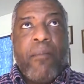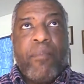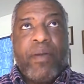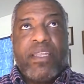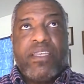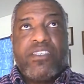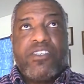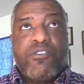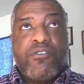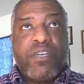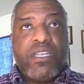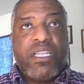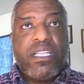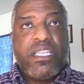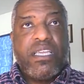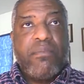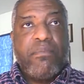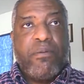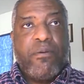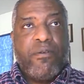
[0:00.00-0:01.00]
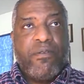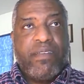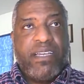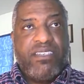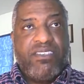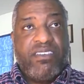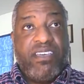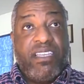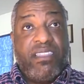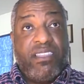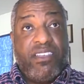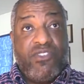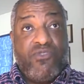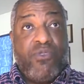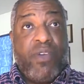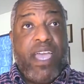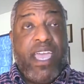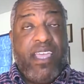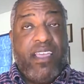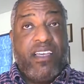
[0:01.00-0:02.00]
But it's critically important that you get this
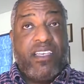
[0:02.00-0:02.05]
right,